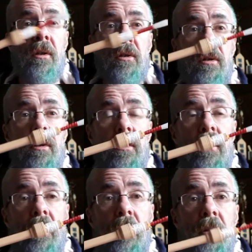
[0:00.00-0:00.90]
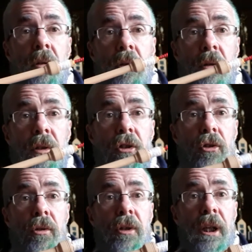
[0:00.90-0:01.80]
So the
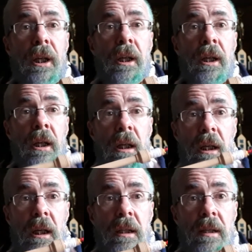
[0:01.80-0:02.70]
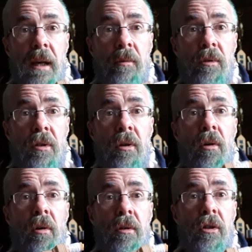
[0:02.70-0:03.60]
jury is out
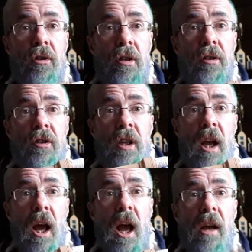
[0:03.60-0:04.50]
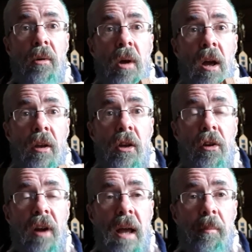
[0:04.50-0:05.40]
on just how
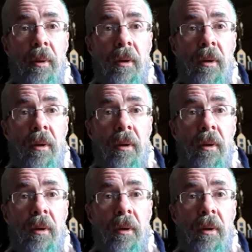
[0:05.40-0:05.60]
crap